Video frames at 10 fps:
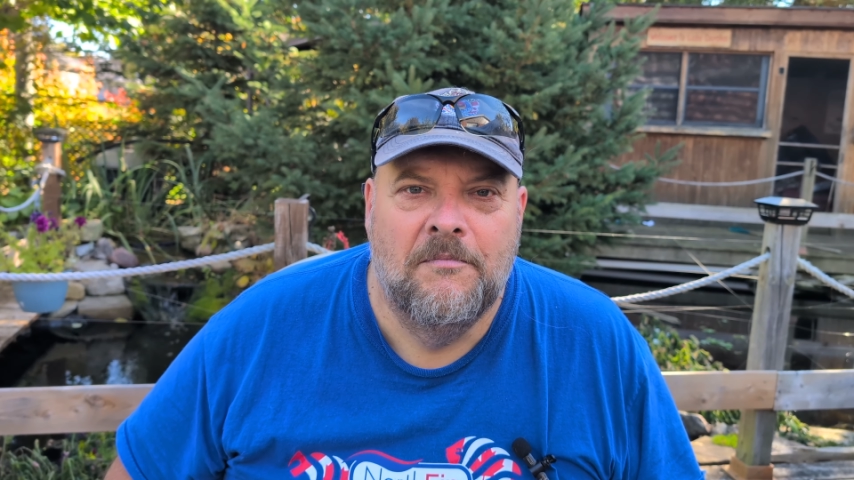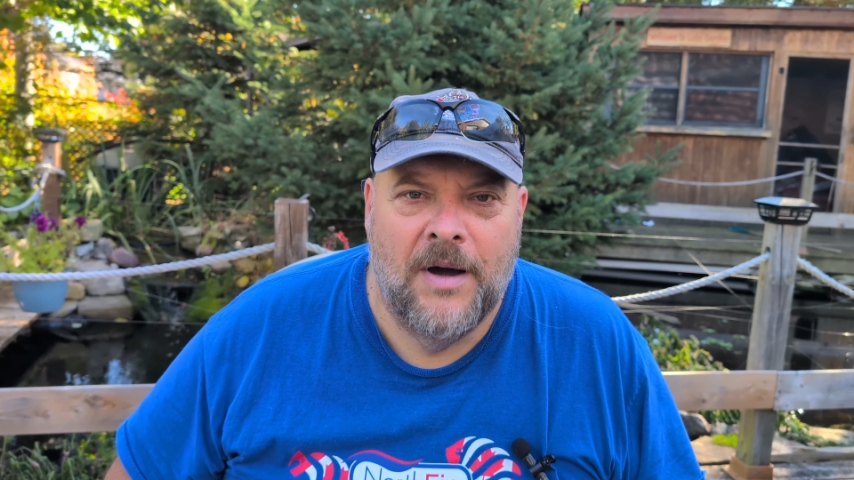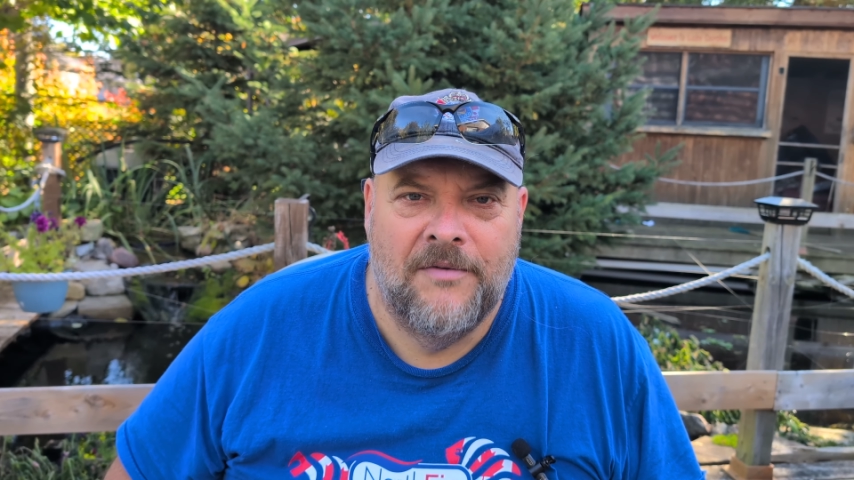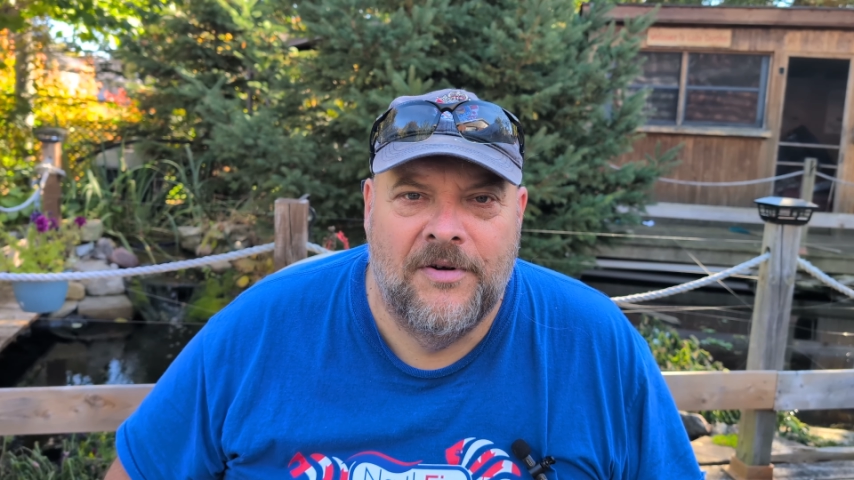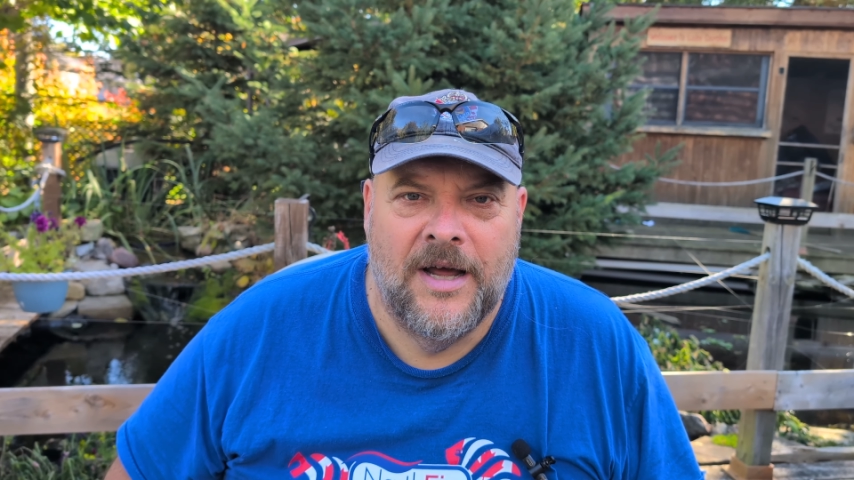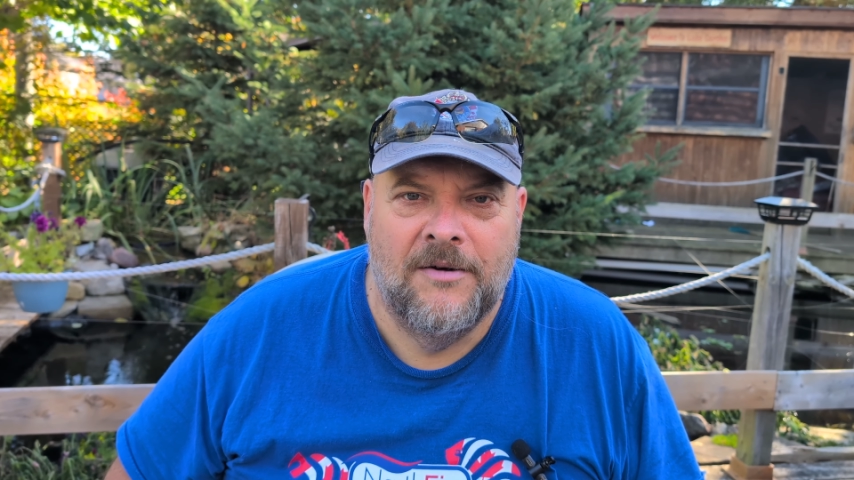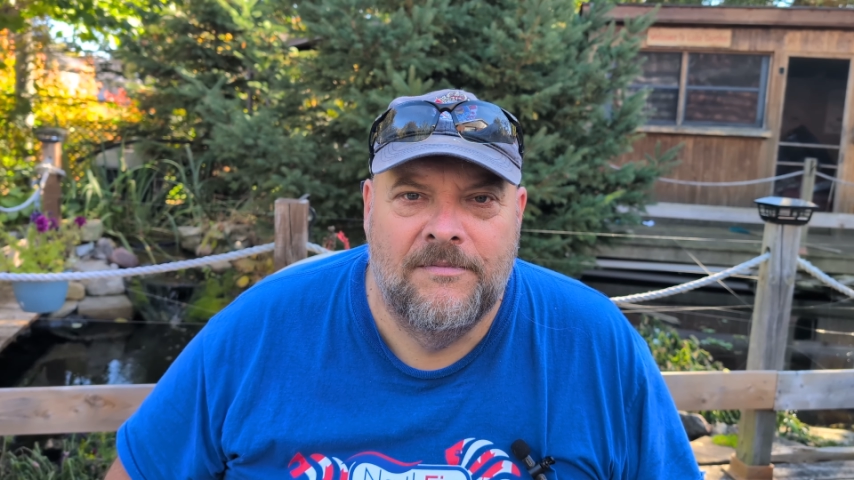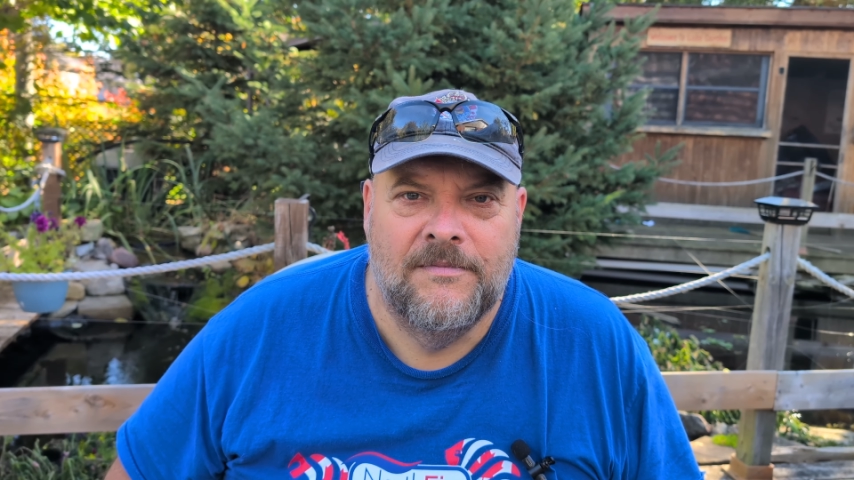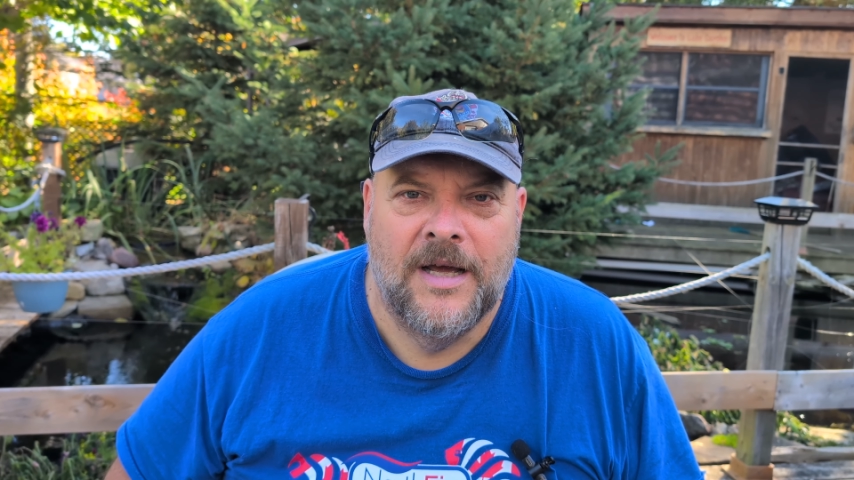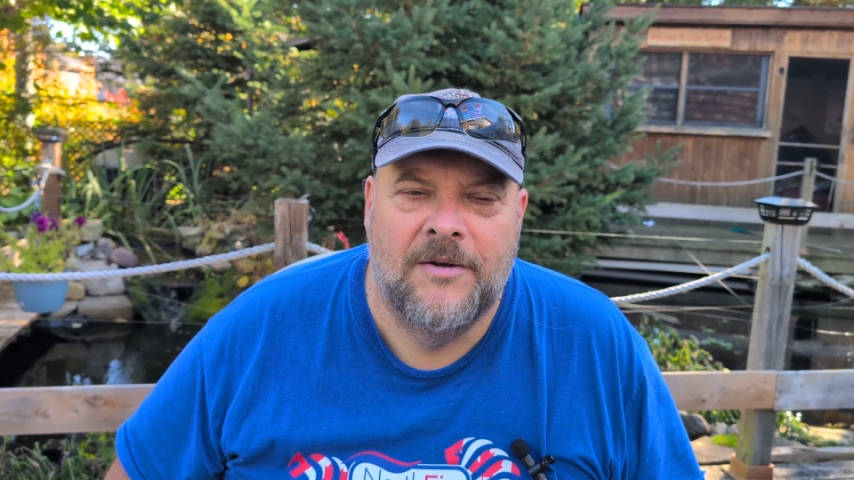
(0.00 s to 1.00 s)
Bye for now,
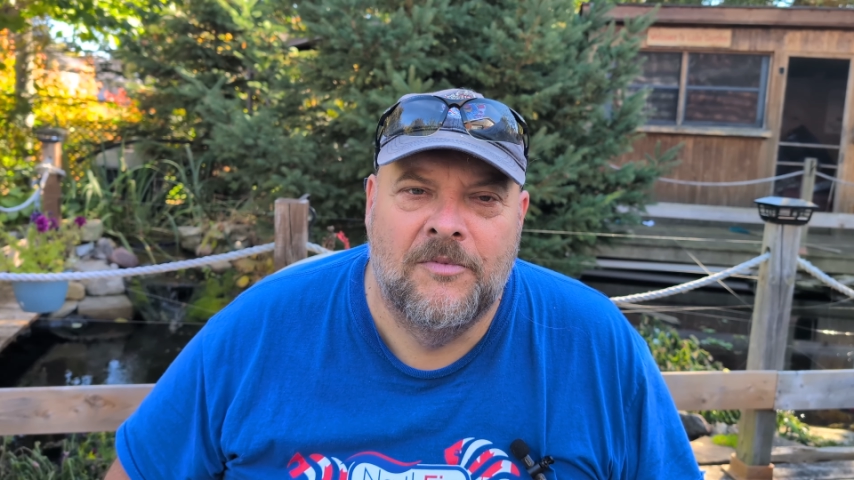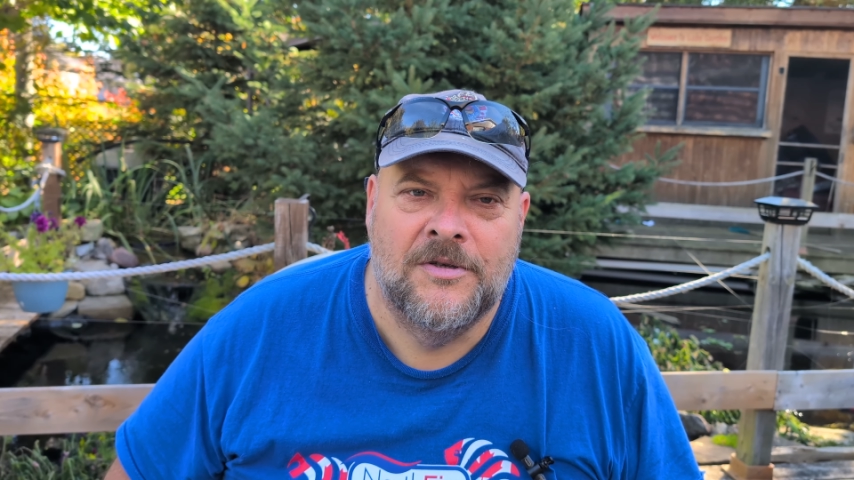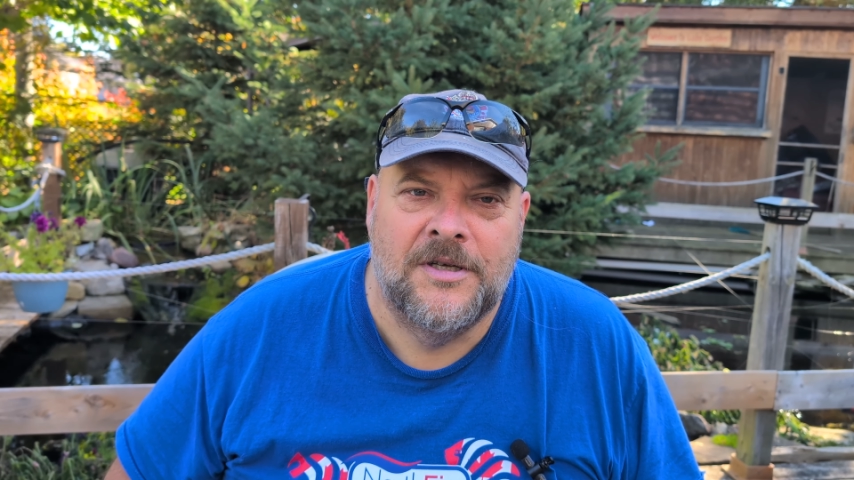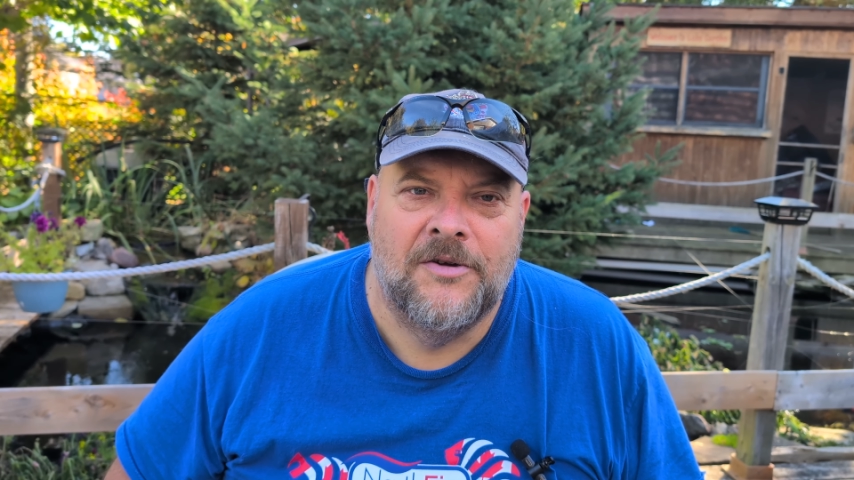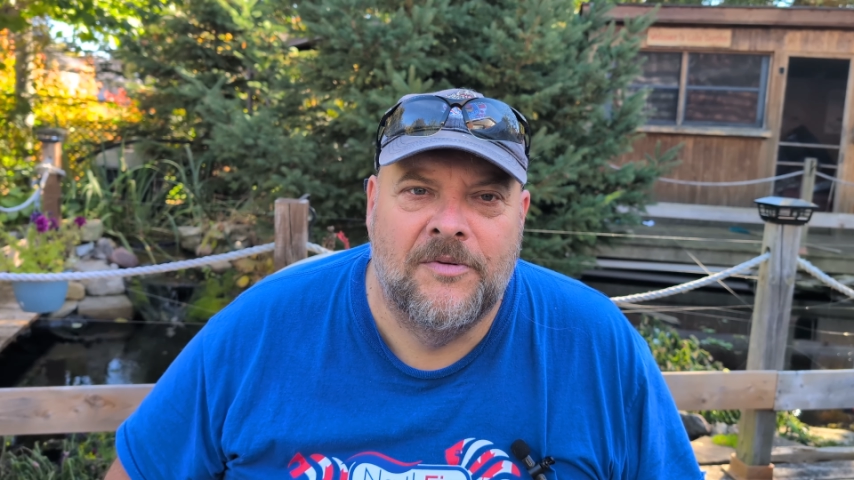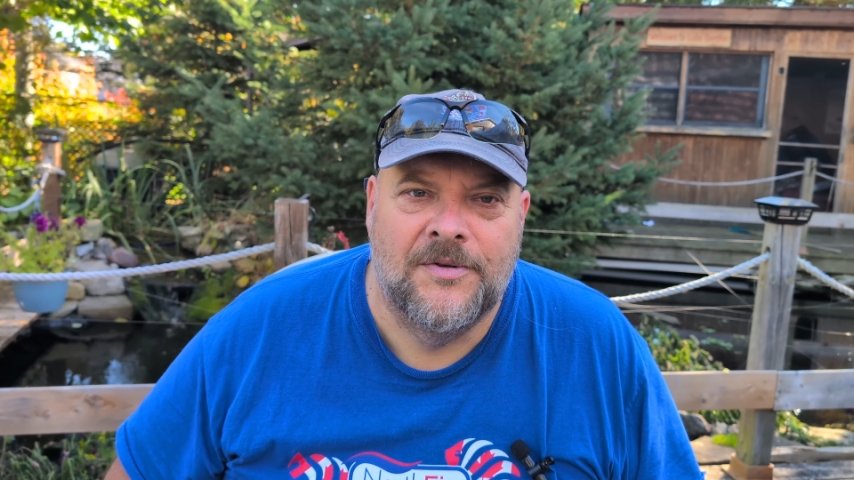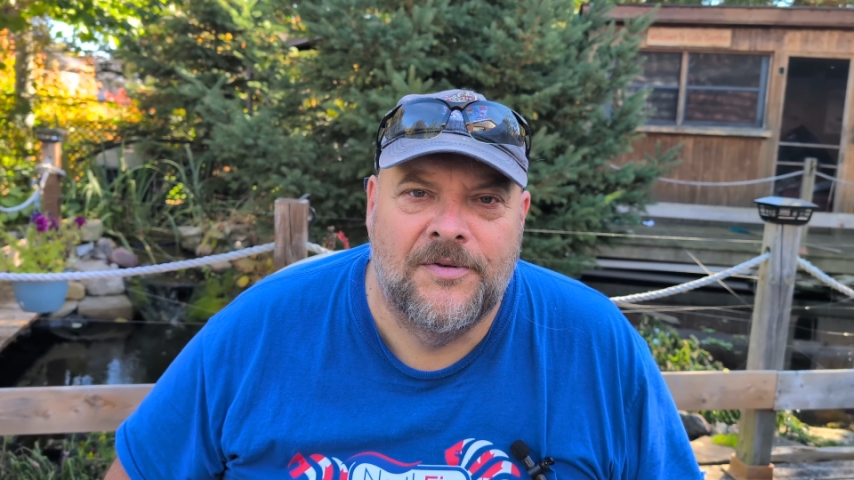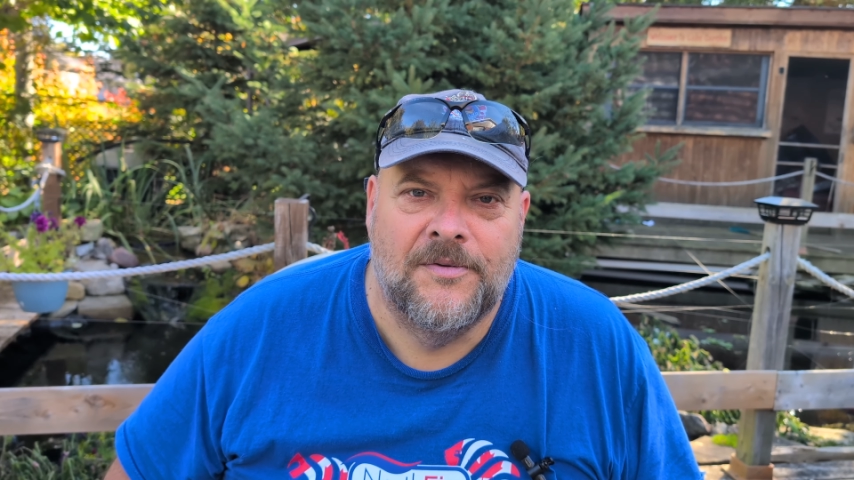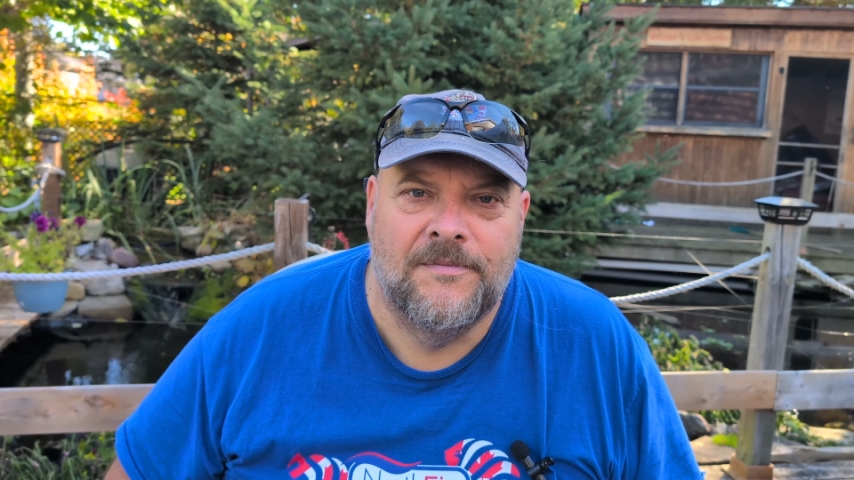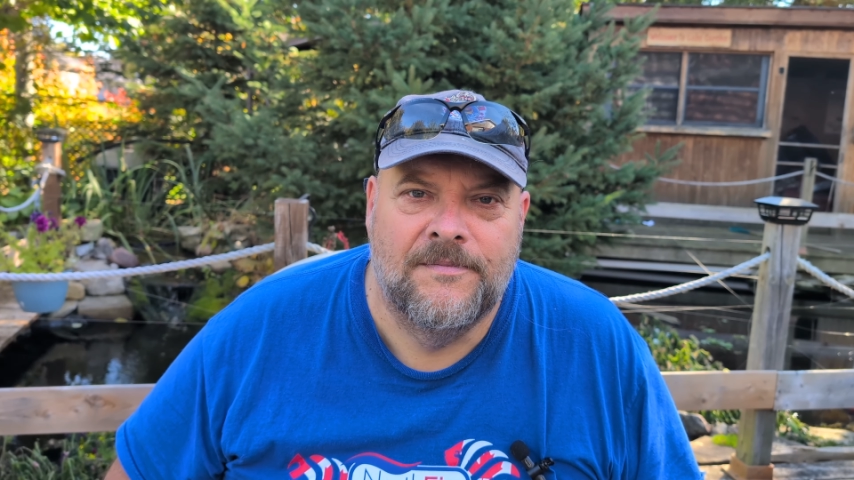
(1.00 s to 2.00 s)
and we'll see you real soon.